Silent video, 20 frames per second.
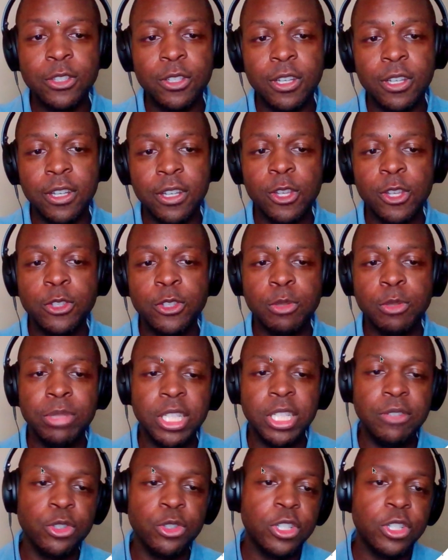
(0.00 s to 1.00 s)
uh, saw some
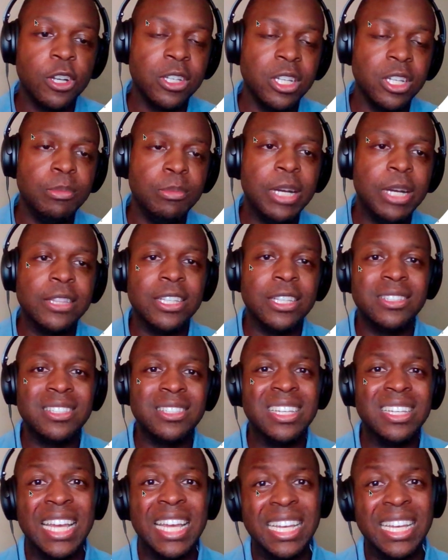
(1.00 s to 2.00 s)
believers talking about that
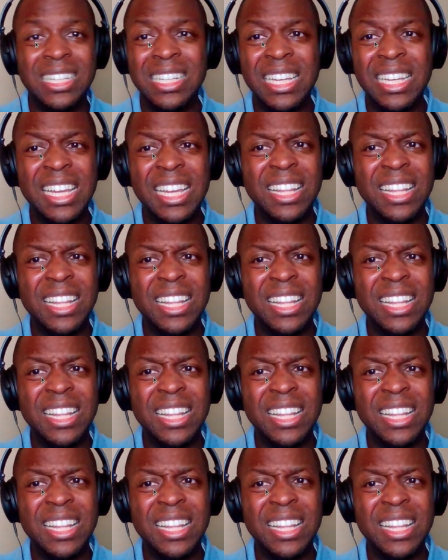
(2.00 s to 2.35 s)
said, hey,